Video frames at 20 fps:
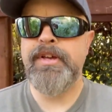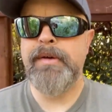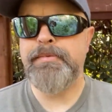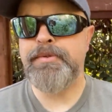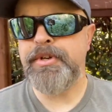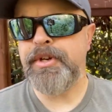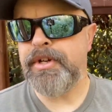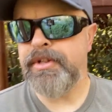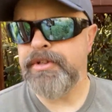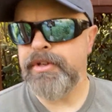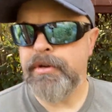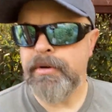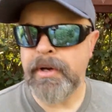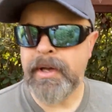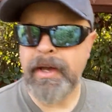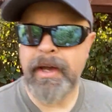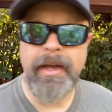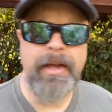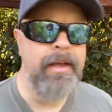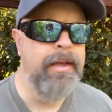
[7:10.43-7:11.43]
of tips you can do,
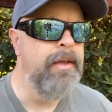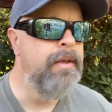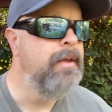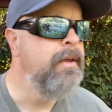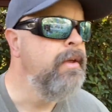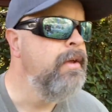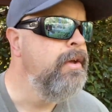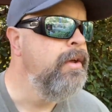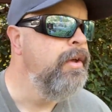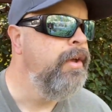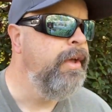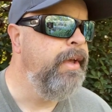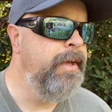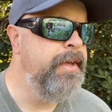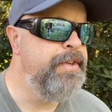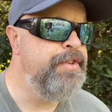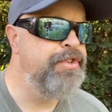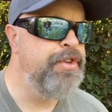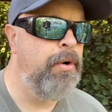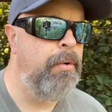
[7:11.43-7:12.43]
okay?
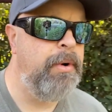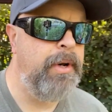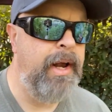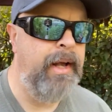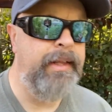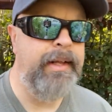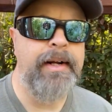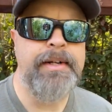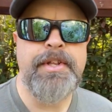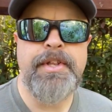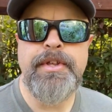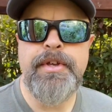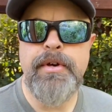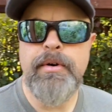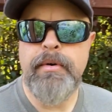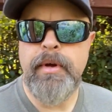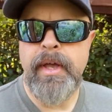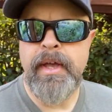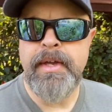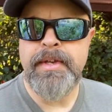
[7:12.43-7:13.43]
So what I like to
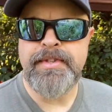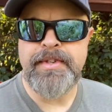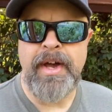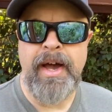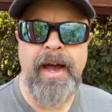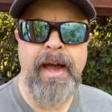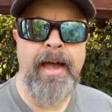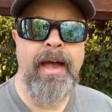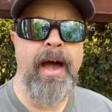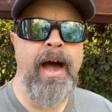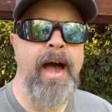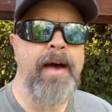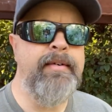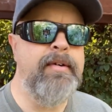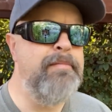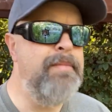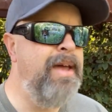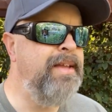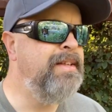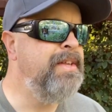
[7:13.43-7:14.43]
do is I
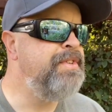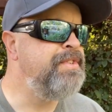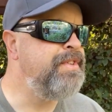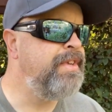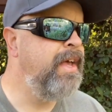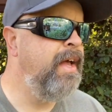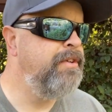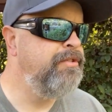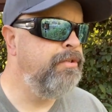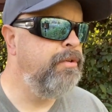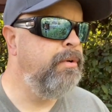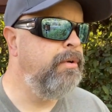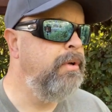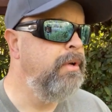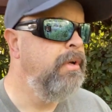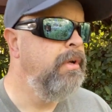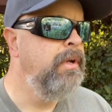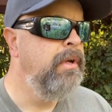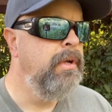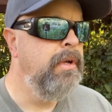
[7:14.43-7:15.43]
have a maintenance schedule
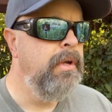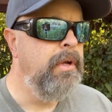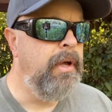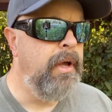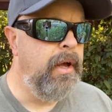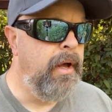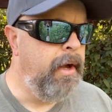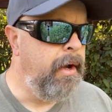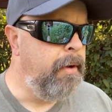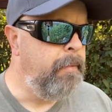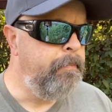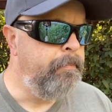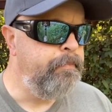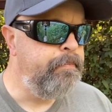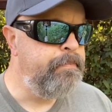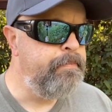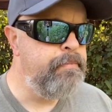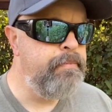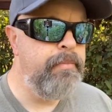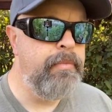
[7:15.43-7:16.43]

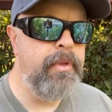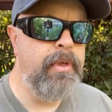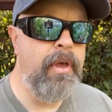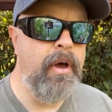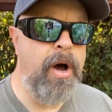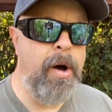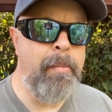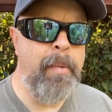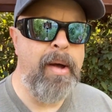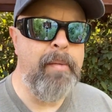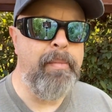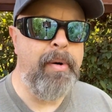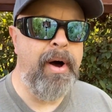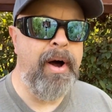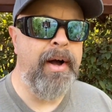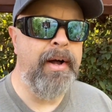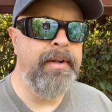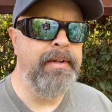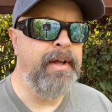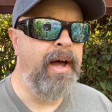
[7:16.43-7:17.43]
on my
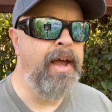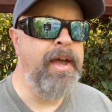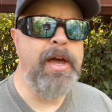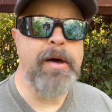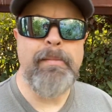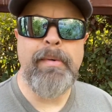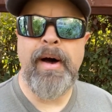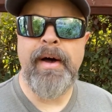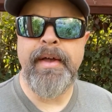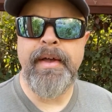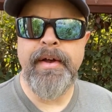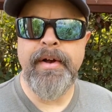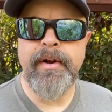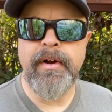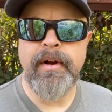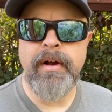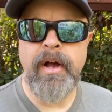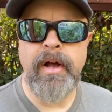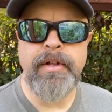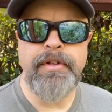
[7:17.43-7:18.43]
pond. I come out
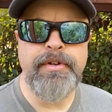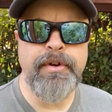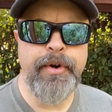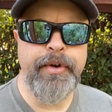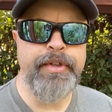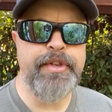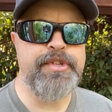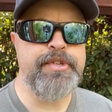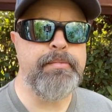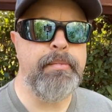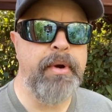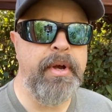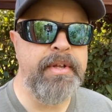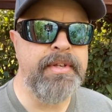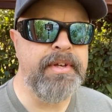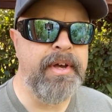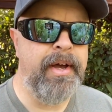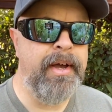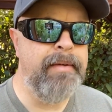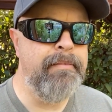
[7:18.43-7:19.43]
here during the
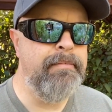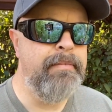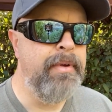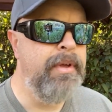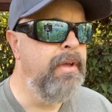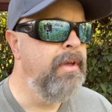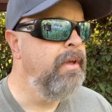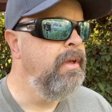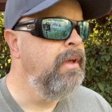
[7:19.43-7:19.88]
springtime.